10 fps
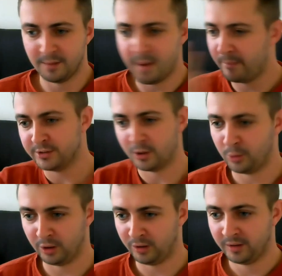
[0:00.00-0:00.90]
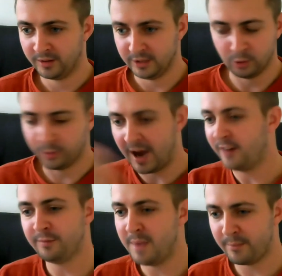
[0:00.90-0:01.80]
The memories are all... You don't
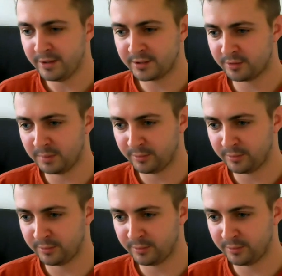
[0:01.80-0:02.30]
have memories from